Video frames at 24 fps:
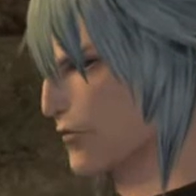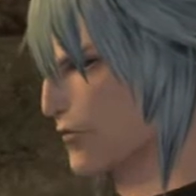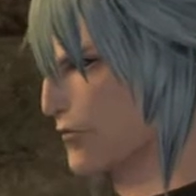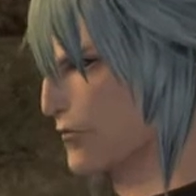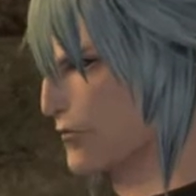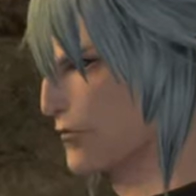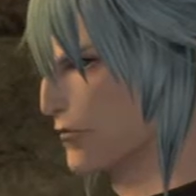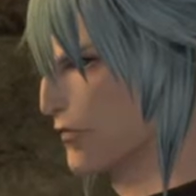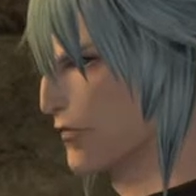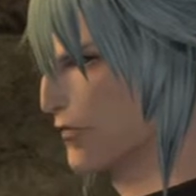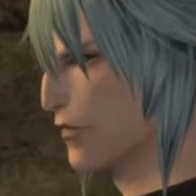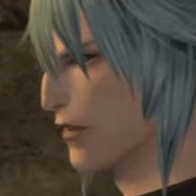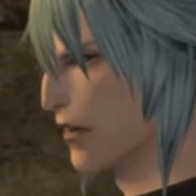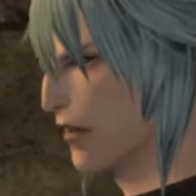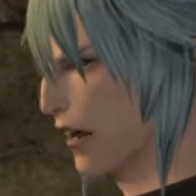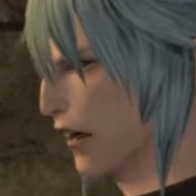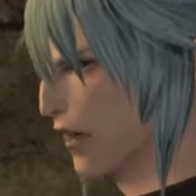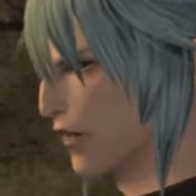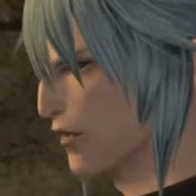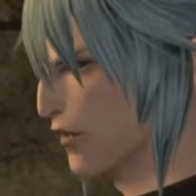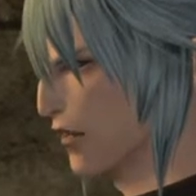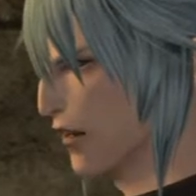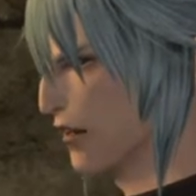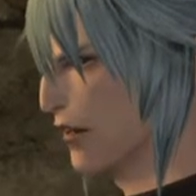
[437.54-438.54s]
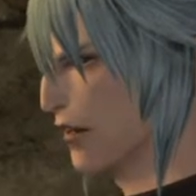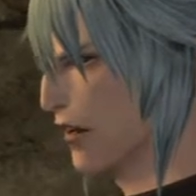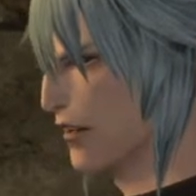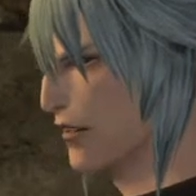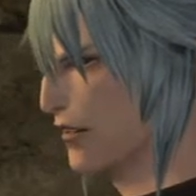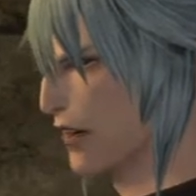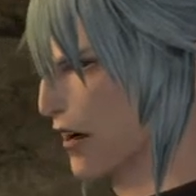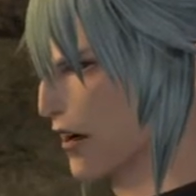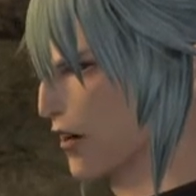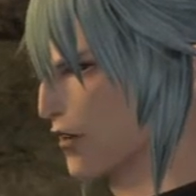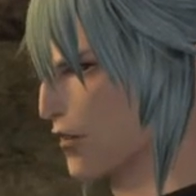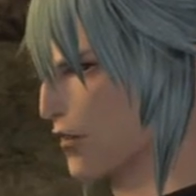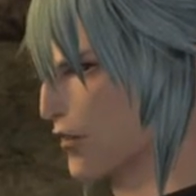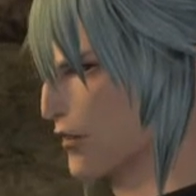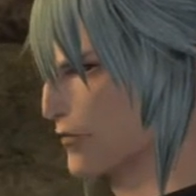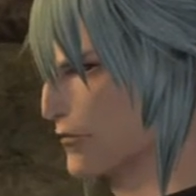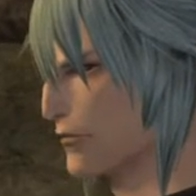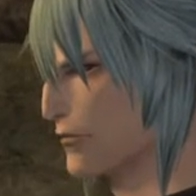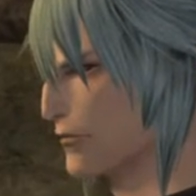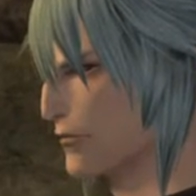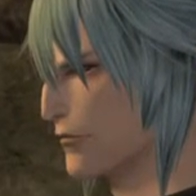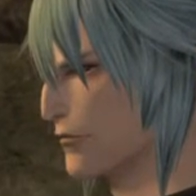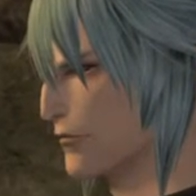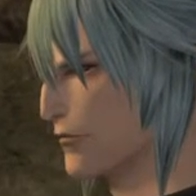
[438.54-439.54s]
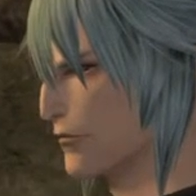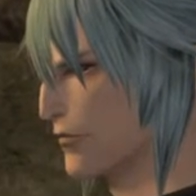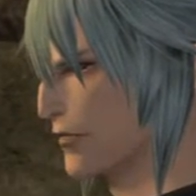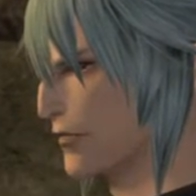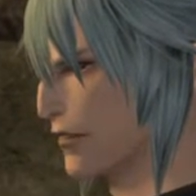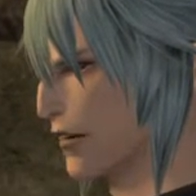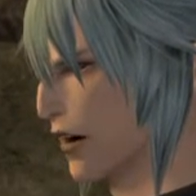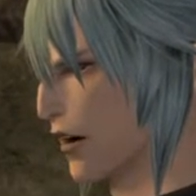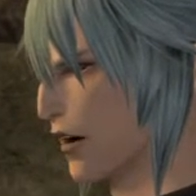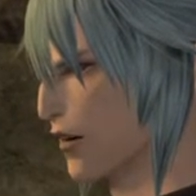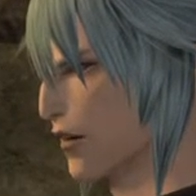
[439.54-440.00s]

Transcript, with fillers: By the Fury! All our